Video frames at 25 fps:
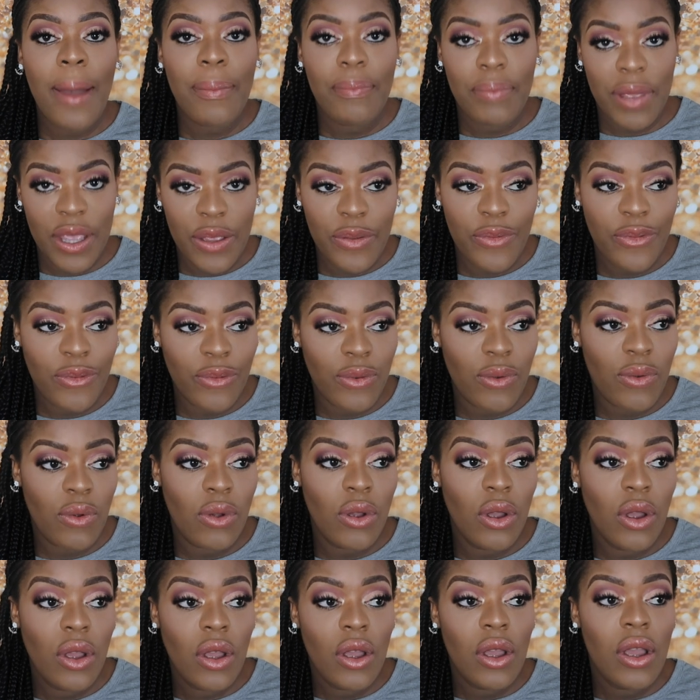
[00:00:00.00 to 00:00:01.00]
that
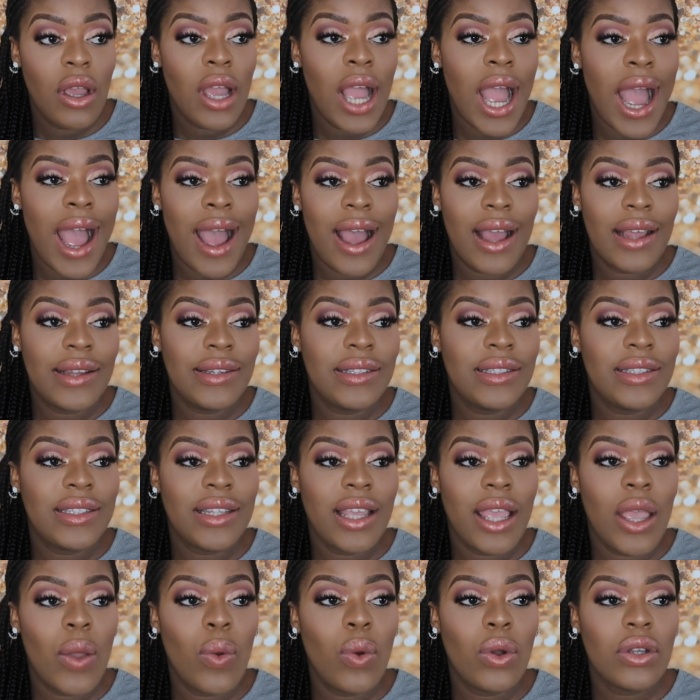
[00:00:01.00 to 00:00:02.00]
painful.
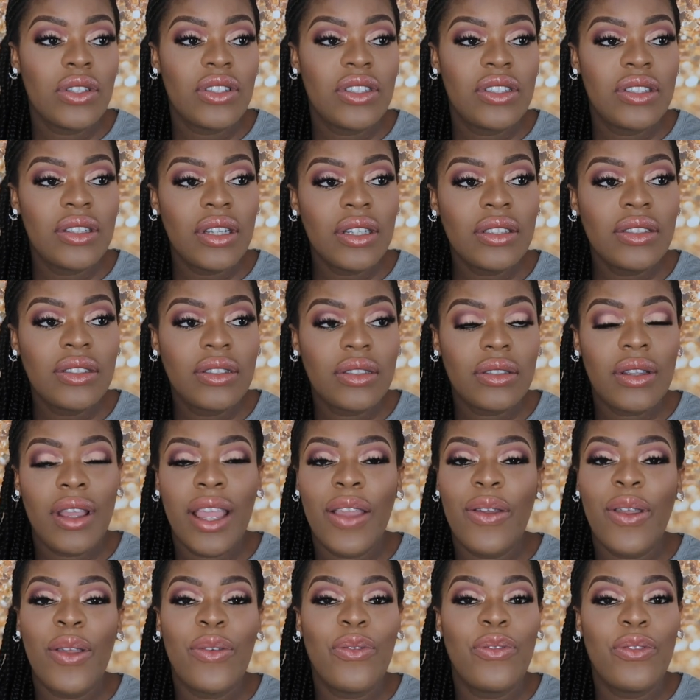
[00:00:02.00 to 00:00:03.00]
And it was just
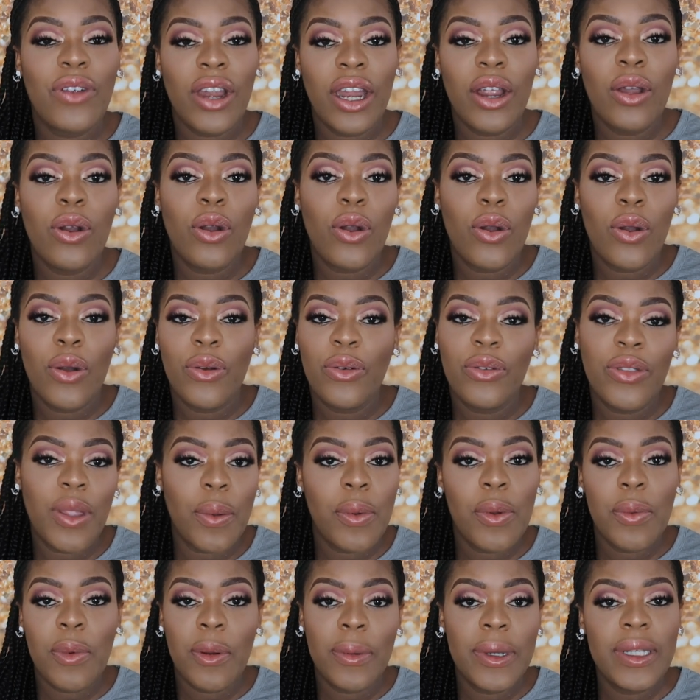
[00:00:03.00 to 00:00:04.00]
a very
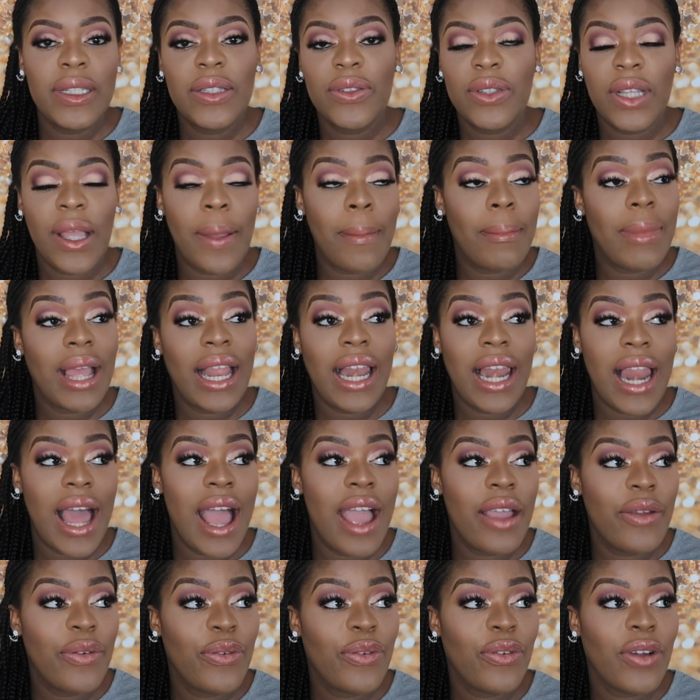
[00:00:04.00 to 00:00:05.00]
uncomfortable moment in my
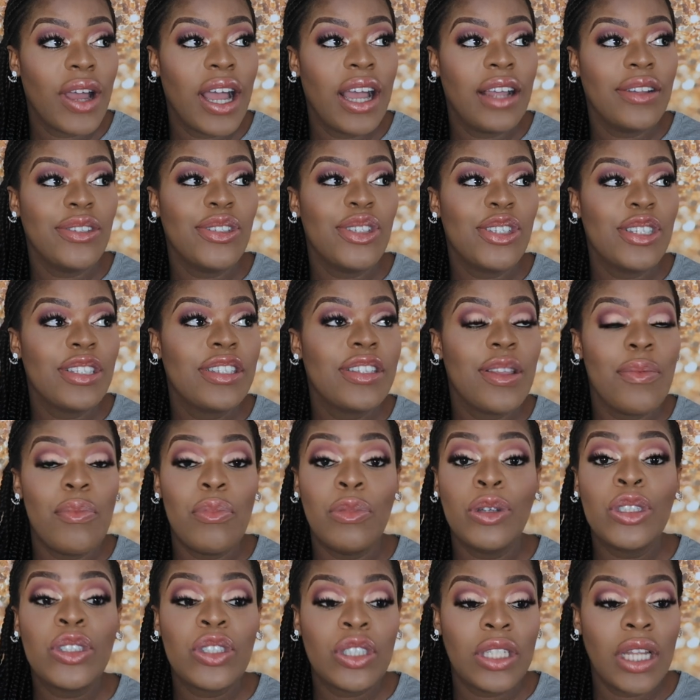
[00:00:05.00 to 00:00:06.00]
life and just
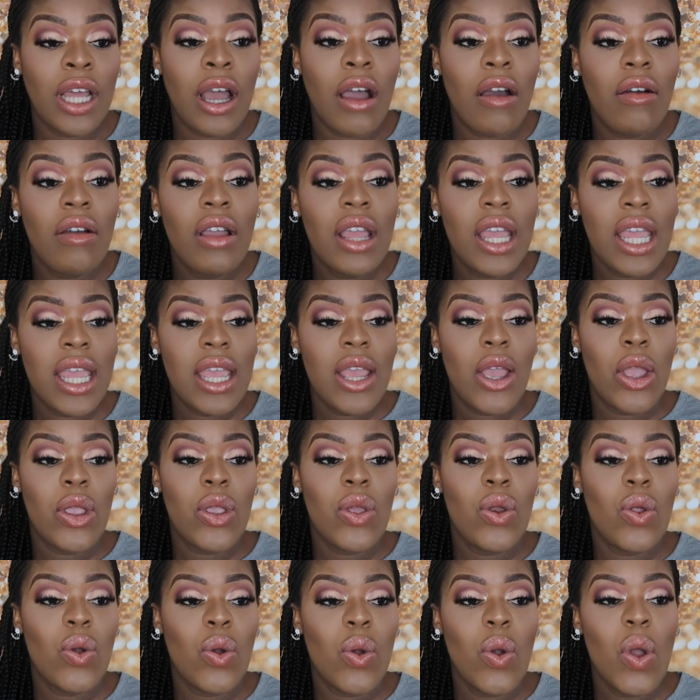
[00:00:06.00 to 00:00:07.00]
emotional.
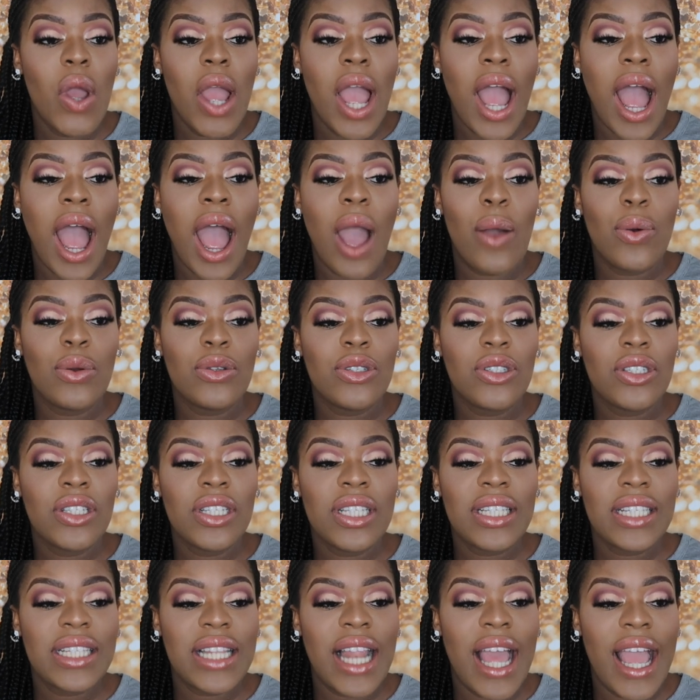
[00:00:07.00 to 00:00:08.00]
You know, I was
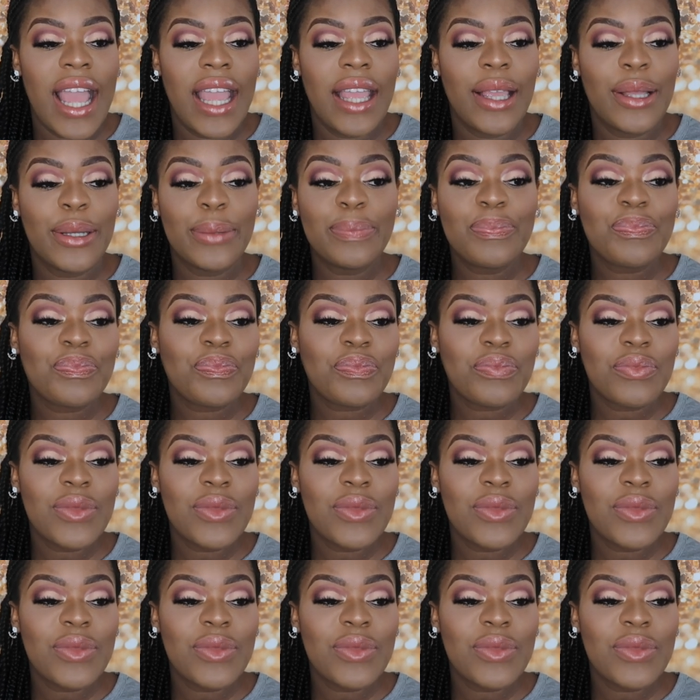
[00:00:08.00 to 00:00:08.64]
just like,